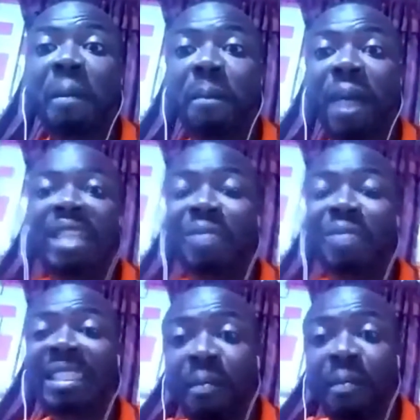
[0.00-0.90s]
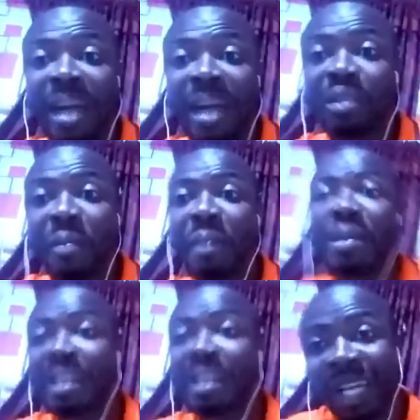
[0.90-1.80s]
Some management members, some
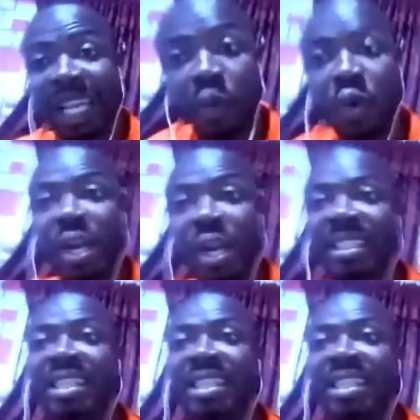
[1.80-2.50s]
club owners,